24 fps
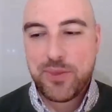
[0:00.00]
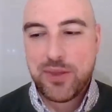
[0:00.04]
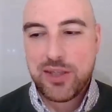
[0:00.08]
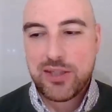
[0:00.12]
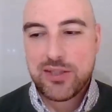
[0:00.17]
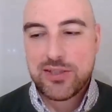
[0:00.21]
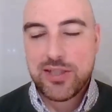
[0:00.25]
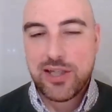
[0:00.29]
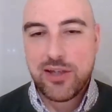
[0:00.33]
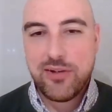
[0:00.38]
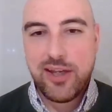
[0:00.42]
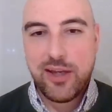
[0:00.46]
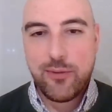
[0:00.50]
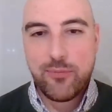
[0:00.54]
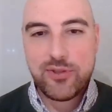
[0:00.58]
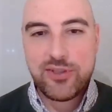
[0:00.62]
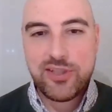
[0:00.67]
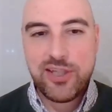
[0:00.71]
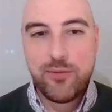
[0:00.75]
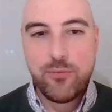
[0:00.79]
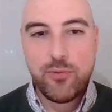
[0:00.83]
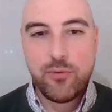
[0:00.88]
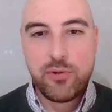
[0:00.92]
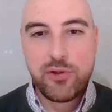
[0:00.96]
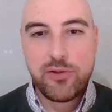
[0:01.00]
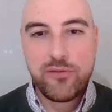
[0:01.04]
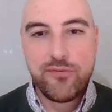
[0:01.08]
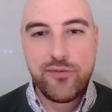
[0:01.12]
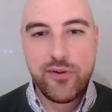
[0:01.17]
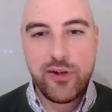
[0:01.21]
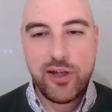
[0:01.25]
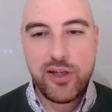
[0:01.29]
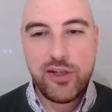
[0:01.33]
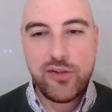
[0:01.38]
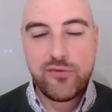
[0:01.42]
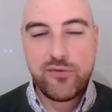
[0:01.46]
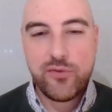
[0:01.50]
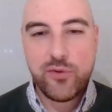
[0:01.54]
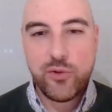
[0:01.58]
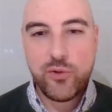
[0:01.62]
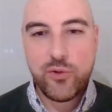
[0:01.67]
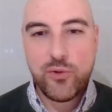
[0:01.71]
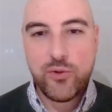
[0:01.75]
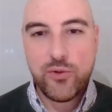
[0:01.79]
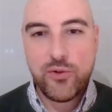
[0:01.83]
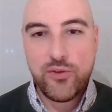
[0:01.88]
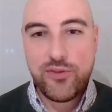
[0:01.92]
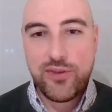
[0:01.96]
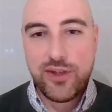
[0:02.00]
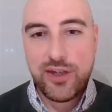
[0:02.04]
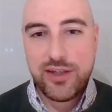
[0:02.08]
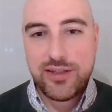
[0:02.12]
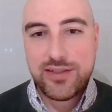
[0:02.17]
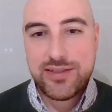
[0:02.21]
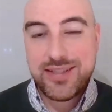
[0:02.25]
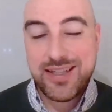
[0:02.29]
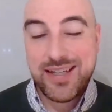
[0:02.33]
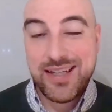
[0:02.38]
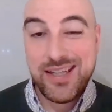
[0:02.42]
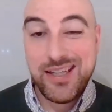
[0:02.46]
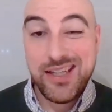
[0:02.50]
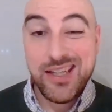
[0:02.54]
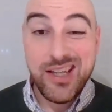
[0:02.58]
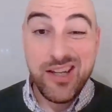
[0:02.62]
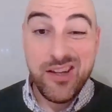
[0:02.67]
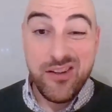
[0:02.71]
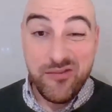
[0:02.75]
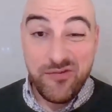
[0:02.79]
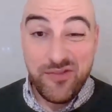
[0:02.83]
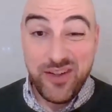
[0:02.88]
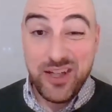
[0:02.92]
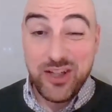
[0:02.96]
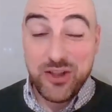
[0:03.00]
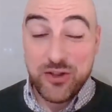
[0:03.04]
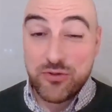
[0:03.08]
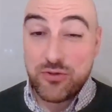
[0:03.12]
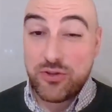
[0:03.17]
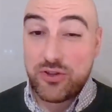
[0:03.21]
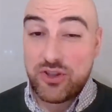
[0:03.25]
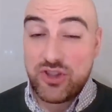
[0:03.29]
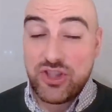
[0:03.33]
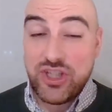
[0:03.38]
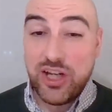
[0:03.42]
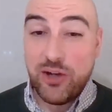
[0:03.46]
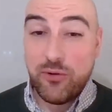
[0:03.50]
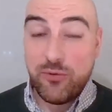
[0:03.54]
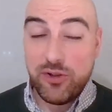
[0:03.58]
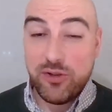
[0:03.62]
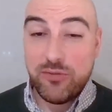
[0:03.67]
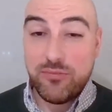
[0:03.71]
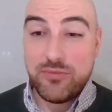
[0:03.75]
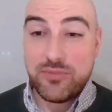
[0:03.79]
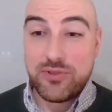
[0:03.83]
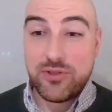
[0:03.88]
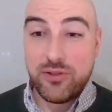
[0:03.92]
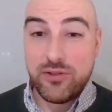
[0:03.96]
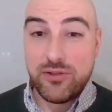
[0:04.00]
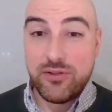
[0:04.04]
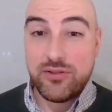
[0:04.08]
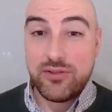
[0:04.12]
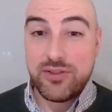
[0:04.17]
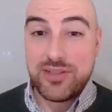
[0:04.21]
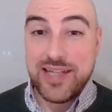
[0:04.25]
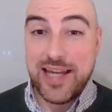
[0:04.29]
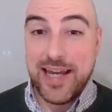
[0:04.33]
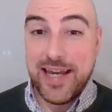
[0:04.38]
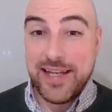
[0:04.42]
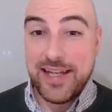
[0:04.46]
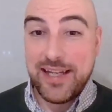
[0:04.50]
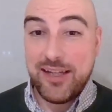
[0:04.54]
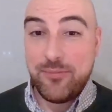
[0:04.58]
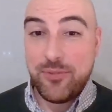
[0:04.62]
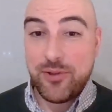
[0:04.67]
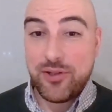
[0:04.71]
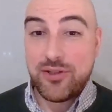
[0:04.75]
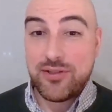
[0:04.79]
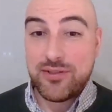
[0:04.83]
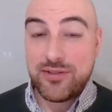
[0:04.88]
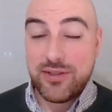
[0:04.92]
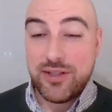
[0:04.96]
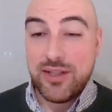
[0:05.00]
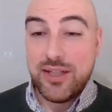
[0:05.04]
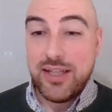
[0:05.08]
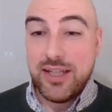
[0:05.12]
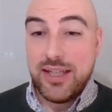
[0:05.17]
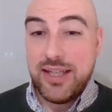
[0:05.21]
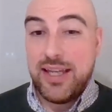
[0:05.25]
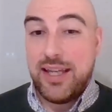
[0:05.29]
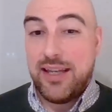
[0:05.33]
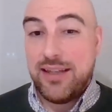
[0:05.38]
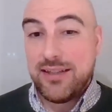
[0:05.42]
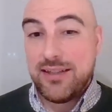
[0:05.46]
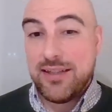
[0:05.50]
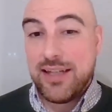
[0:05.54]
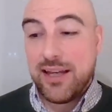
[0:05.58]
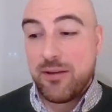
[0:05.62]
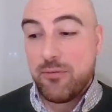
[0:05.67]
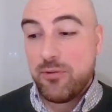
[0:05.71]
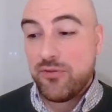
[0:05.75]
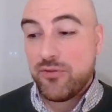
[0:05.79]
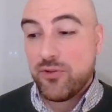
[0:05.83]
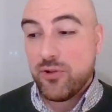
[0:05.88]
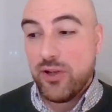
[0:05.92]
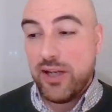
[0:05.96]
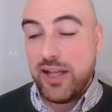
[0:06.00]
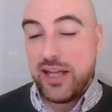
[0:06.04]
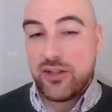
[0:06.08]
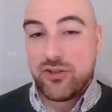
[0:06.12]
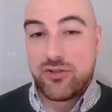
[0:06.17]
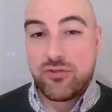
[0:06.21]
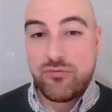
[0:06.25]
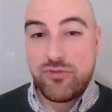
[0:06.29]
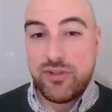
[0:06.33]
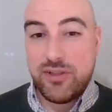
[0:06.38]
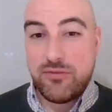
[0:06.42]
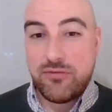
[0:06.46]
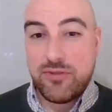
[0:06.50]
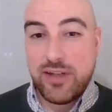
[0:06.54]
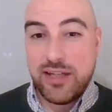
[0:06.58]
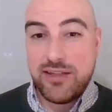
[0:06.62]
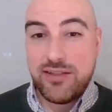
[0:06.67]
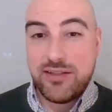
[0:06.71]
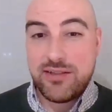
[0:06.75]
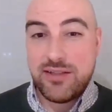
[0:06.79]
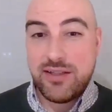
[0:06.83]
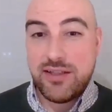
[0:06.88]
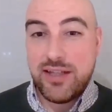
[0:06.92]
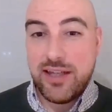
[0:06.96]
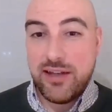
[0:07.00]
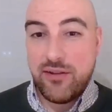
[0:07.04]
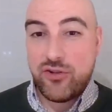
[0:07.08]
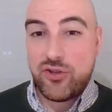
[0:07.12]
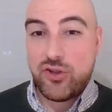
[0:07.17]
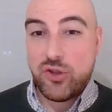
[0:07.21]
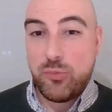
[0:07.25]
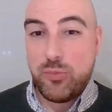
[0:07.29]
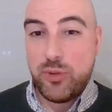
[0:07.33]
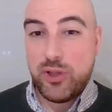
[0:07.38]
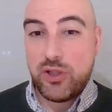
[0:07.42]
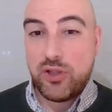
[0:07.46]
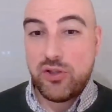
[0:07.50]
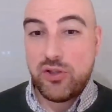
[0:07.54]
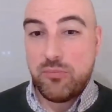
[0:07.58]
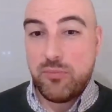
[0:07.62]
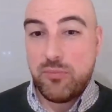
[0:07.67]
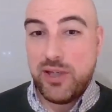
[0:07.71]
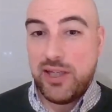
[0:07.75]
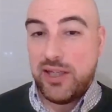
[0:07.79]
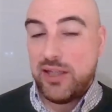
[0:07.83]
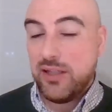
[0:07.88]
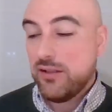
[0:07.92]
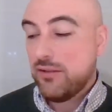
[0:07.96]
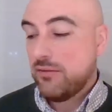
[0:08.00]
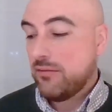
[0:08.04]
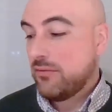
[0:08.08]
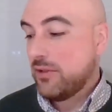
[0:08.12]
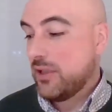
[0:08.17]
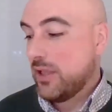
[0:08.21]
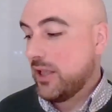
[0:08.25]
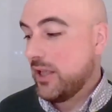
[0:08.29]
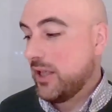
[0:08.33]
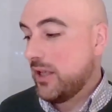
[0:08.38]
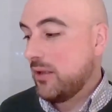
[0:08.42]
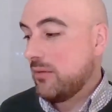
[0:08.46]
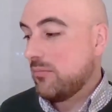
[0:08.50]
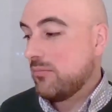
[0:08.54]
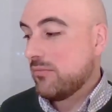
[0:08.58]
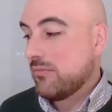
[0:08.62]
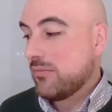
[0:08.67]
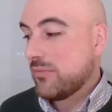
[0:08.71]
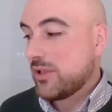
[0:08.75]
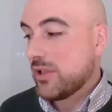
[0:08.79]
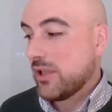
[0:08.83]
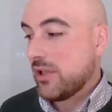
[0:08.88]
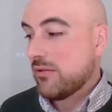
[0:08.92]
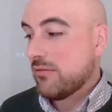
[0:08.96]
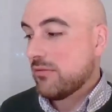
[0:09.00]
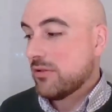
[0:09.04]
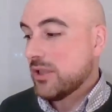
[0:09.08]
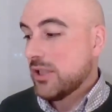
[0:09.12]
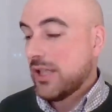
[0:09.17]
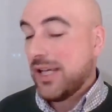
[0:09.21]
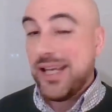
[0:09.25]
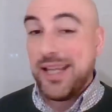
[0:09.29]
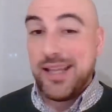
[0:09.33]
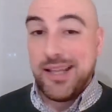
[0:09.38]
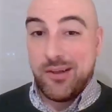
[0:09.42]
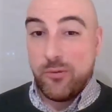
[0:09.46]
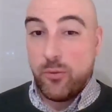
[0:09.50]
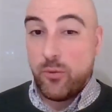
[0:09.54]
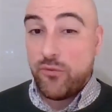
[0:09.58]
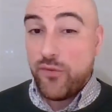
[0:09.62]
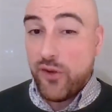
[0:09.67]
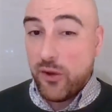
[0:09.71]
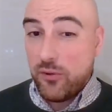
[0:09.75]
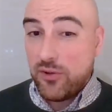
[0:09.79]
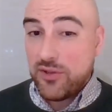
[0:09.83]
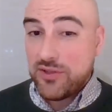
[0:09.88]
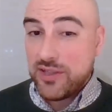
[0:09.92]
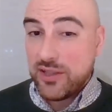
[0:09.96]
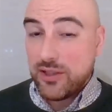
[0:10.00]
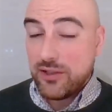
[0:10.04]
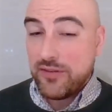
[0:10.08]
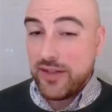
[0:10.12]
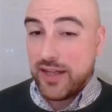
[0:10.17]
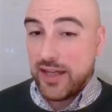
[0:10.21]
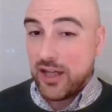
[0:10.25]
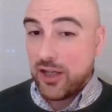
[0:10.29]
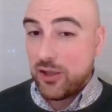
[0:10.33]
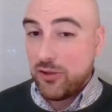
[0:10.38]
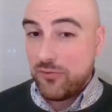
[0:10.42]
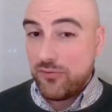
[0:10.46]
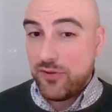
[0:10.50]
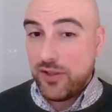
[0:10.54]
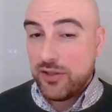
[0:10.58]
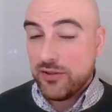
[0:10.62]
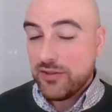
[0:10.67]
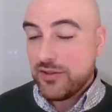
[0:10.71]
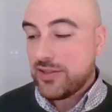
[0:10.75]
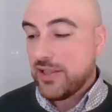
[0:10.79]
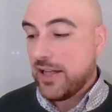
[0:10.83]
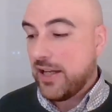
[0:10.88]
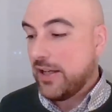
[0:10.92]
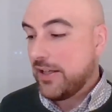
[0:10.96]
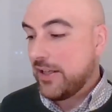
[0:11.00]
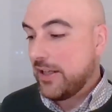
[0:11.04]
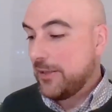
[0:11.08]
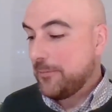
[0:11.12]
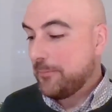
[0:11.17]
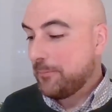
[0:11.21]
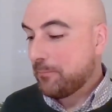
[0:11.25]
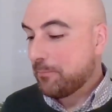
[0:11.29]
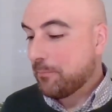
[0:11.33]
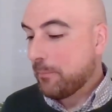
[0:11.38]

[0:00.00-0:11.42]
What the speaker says: So yeah, we'll see what we can find for Thursday. Fingers crossed Cheltenham's on Saturday because now we've got an extra races in there. It should be a good meeting. So we're focusing on that hopefully on Saturday.